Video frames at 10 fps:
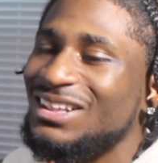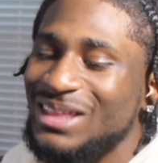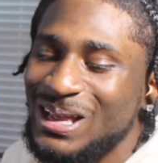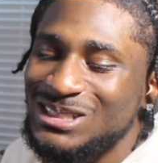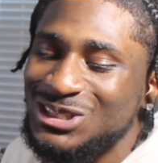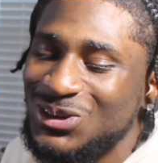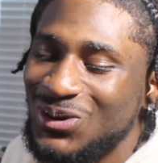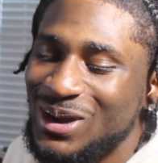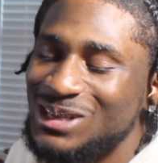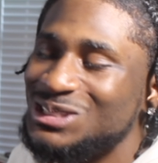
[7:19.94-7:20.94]
That's
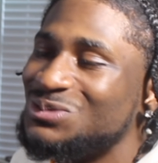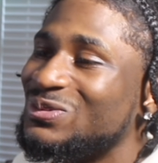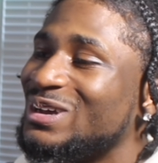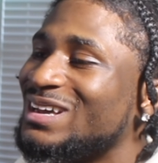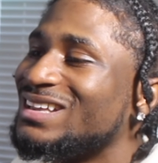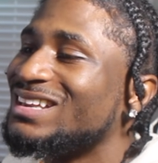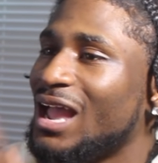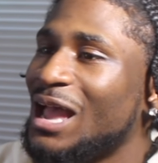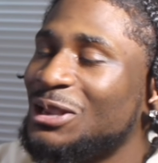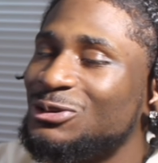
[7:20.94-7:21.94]
crazy, man.
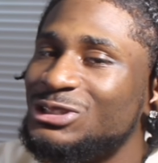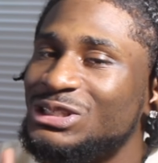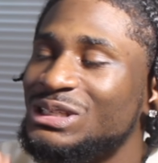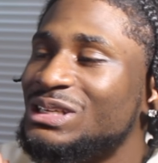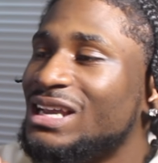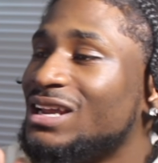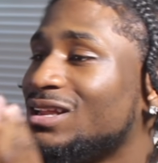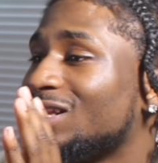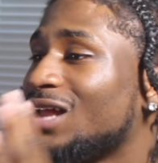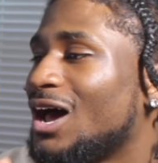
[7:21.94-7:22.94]
Accuracy in
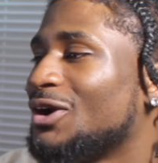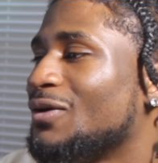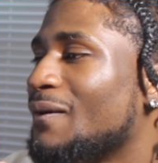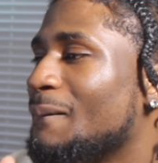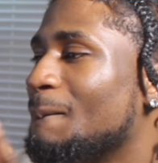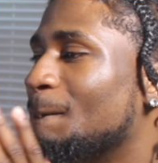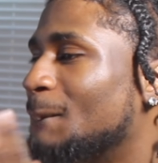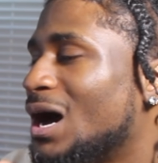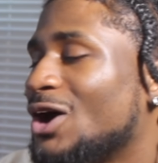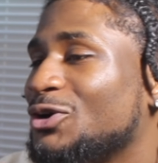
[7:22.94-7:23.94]
a lot of
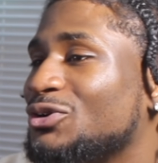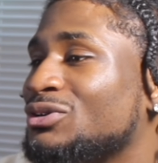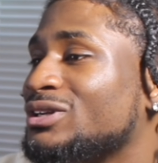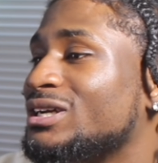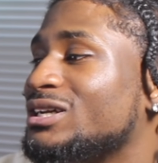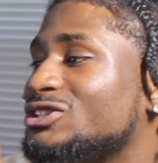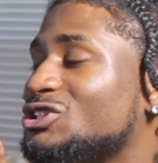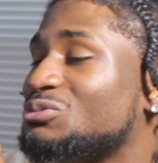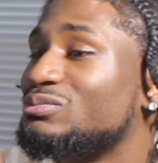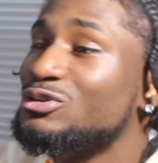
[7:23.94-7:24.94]
modern
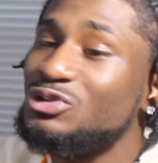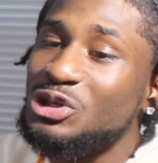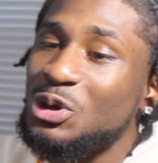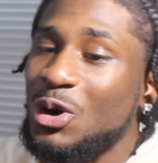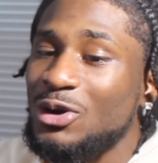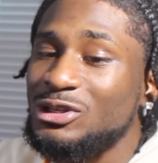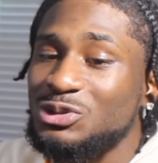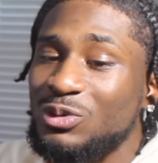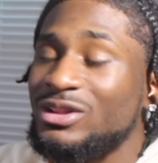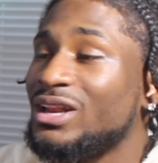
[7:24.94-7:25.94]
just music
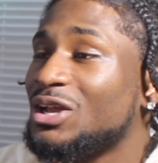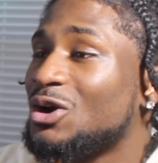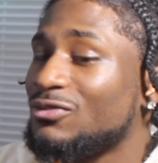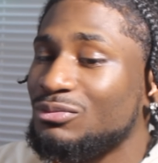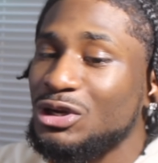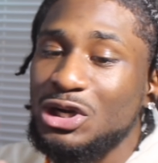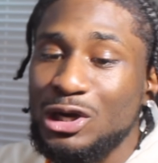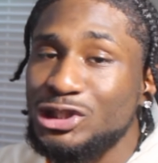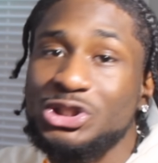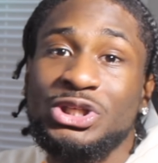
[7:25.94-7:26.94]
artists, whether they come from the
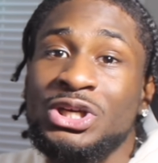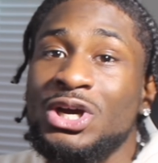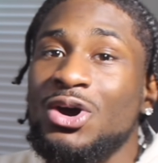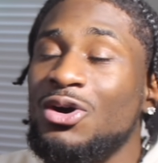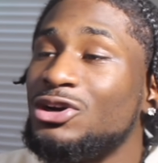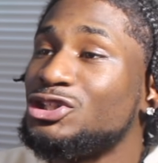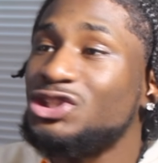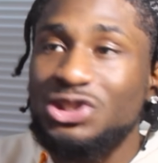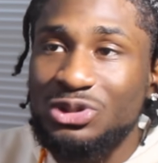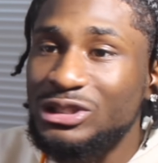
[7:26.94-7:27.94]
country or the
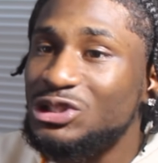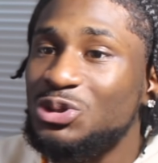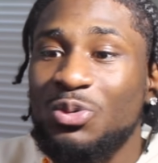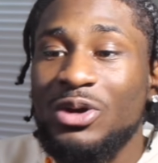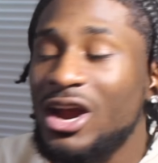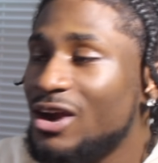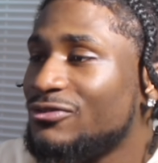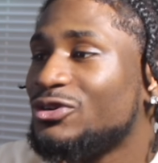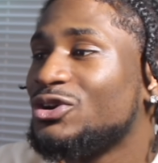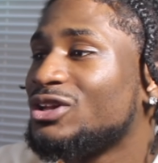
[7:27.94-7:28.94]
streets or
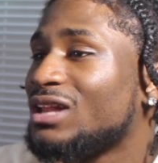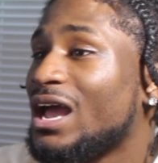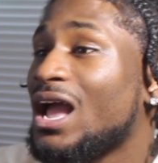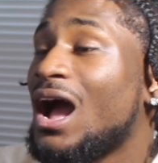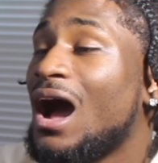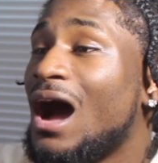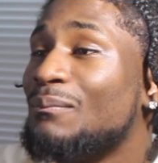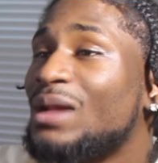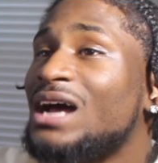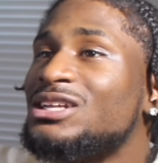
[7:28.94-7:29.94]
wherever. Like,
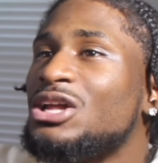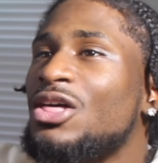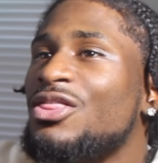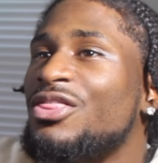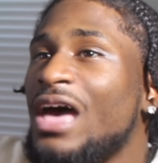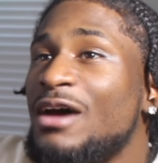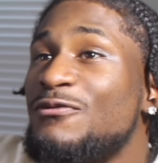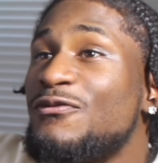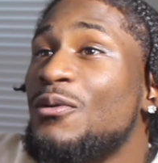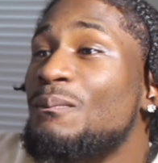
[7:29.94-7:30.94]
I'm not
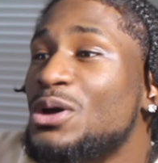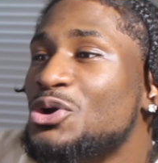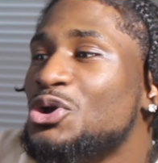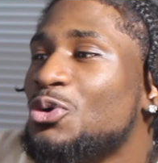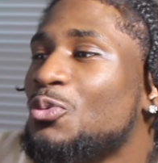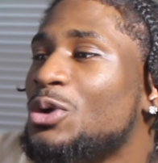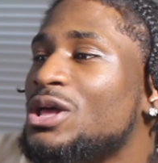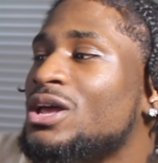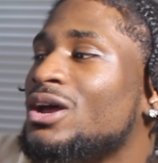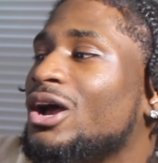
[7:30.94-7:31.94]
that familiar
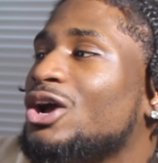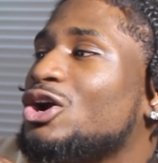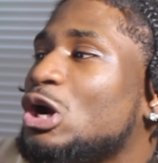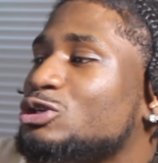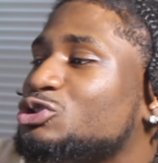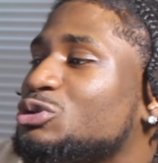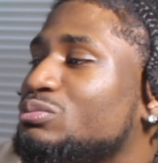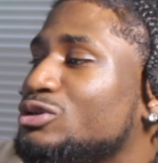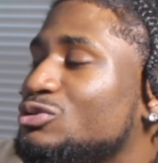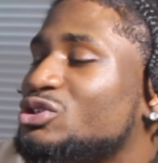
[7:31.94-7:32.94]
with country
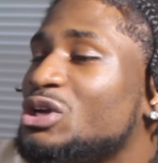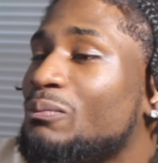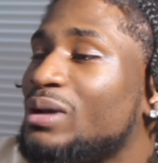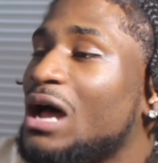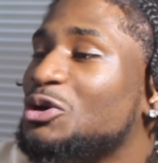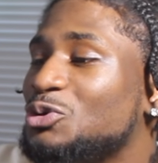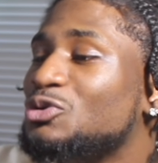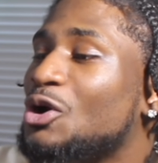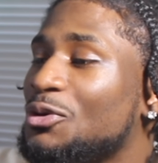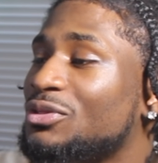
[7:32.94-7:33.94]
music, but I
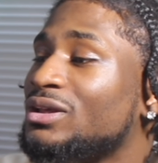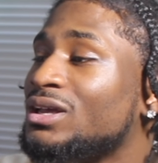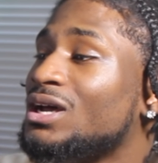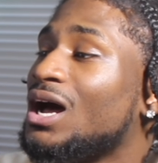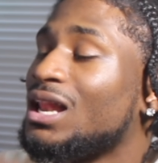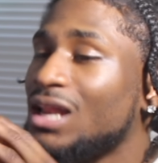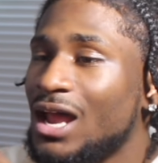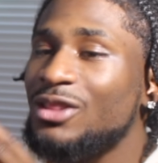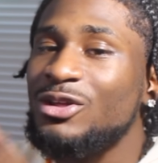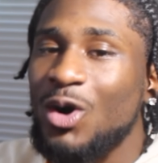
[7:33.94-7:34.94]
do know that a
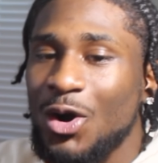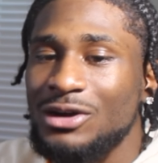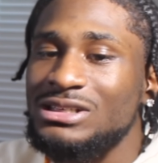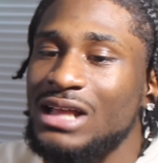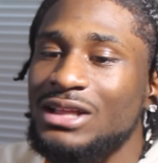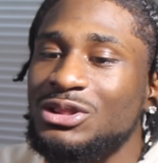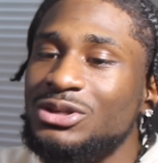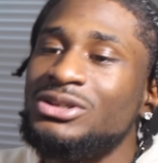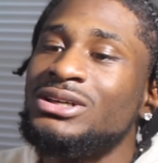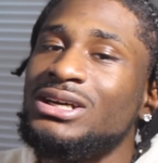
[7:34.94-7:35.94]
lot of the artists, like
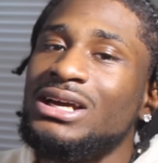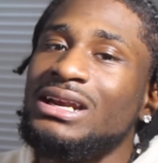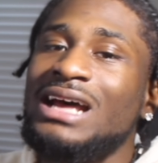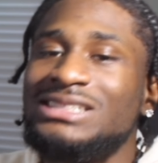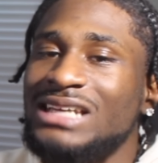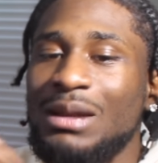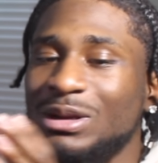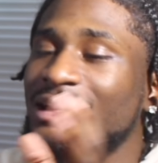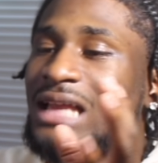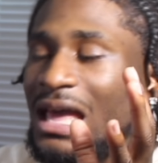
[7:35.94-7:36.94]
the, not to name
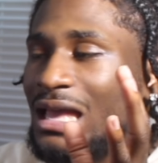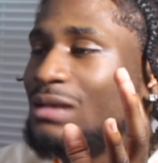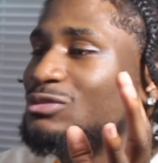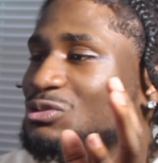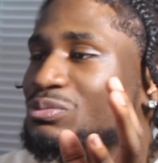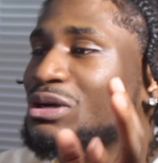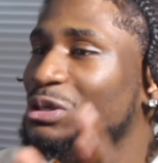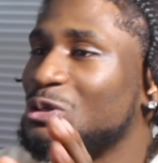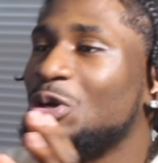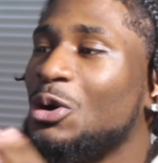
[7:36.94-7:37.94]
any names,
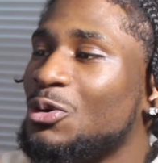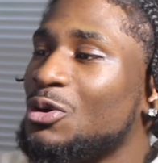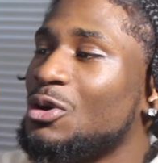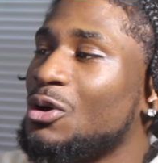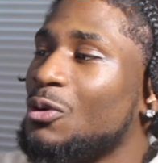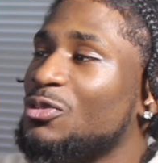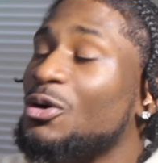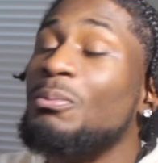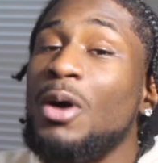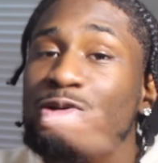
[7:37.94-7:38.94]
but you know,
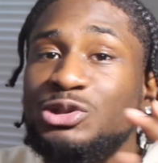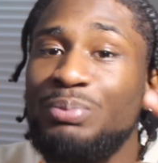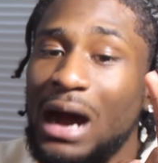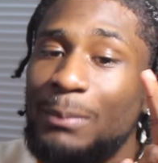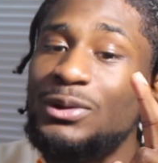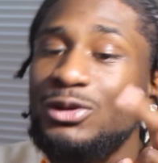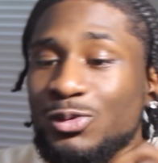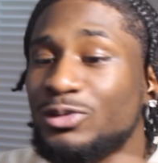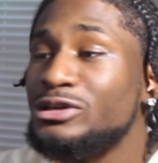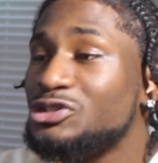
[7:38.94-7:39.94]
the most
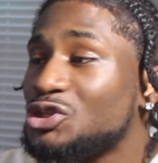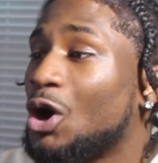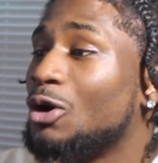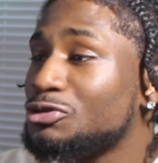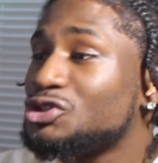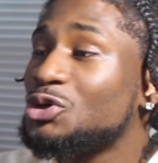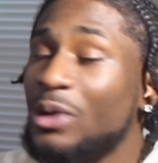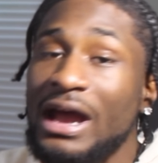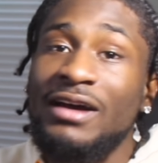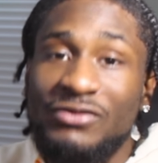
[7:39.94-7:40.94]
popular ones
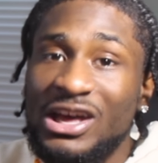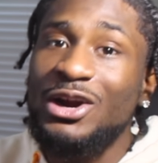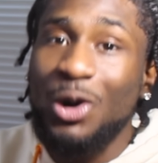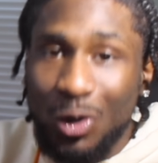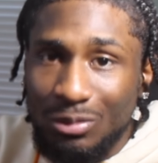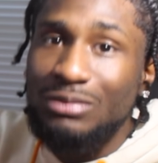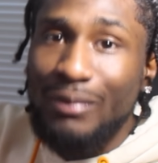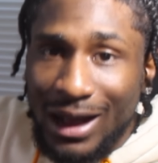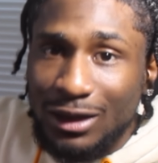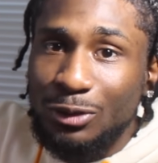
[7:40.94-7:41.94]
also have that home in
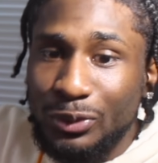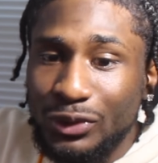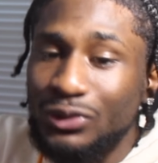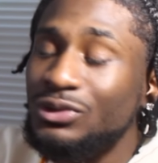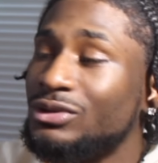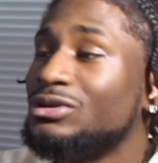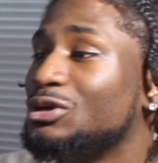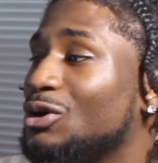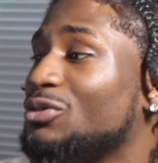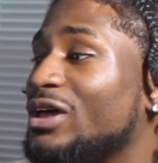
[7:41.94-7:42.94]
Malibu.
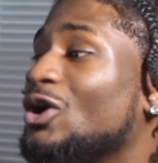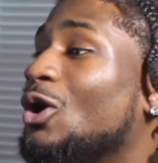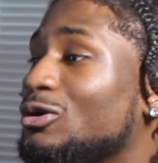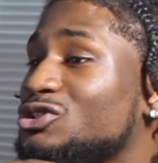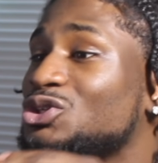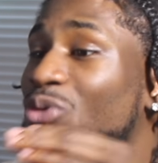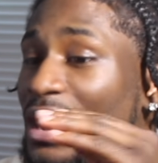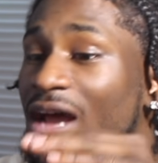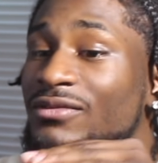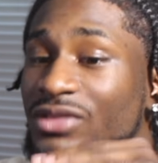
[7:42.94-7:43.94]
You know, they also
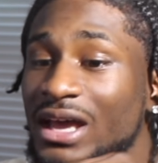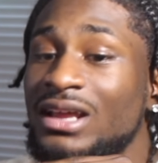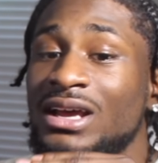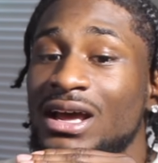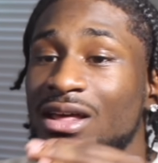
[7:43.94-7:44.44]
have that,